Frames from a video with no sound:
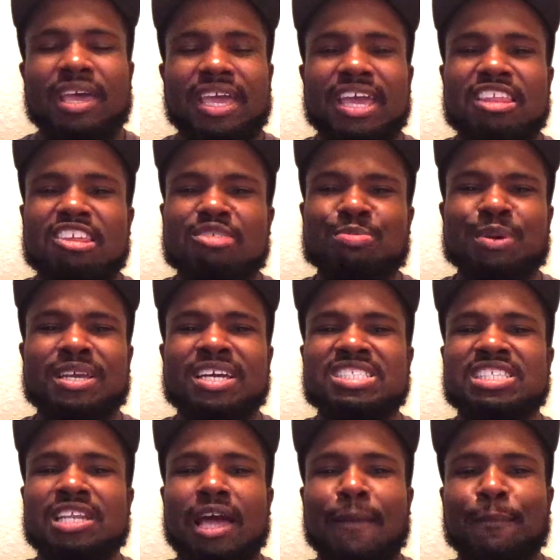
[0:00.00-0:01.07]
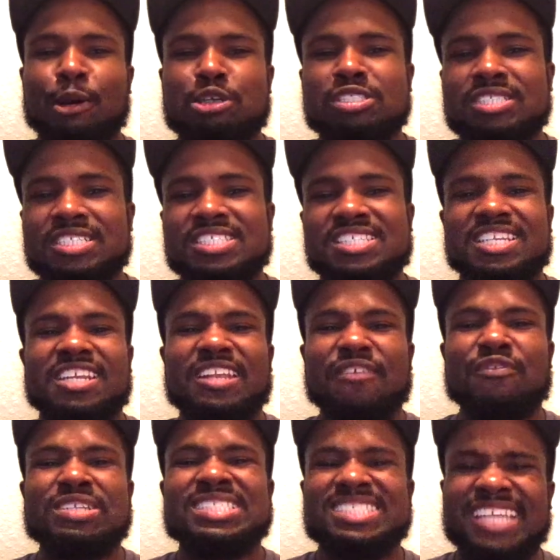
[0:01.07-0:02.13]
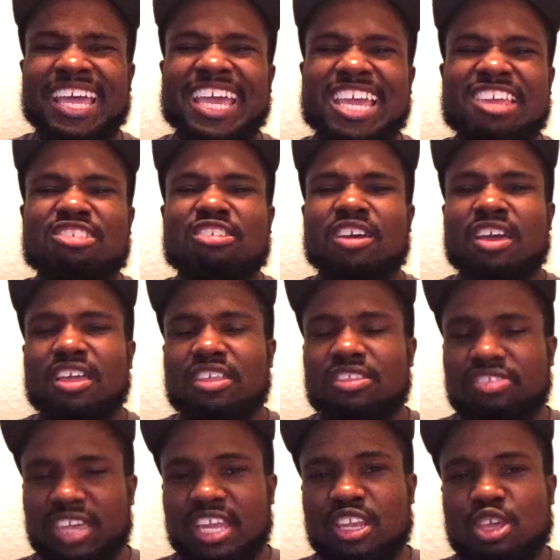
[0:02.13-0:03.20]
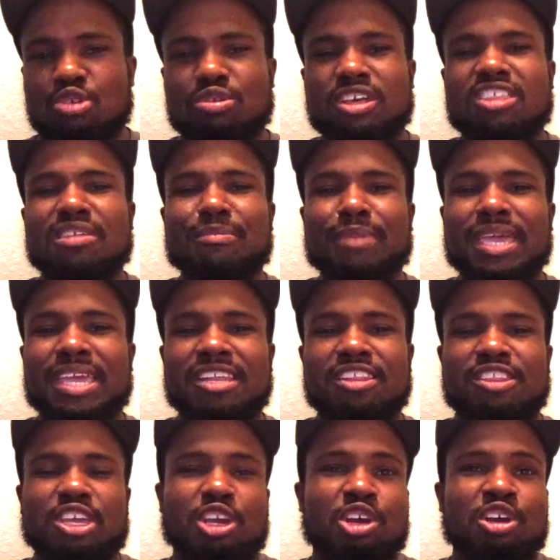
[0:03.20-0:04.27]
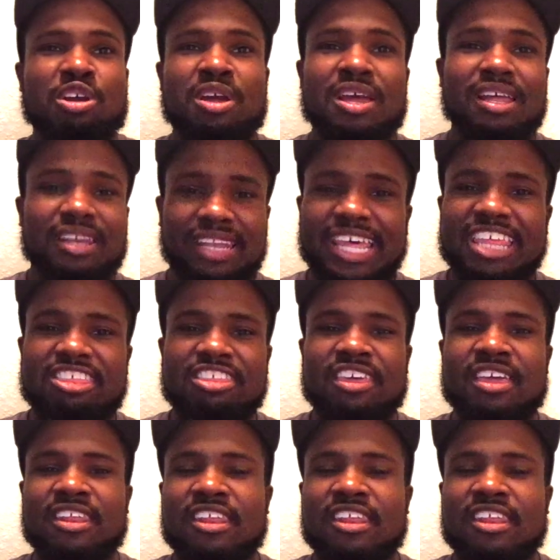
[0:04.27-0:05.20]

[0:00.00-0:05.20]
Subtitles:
And just because a person is in a different stage than you doesn't mean that they're less than.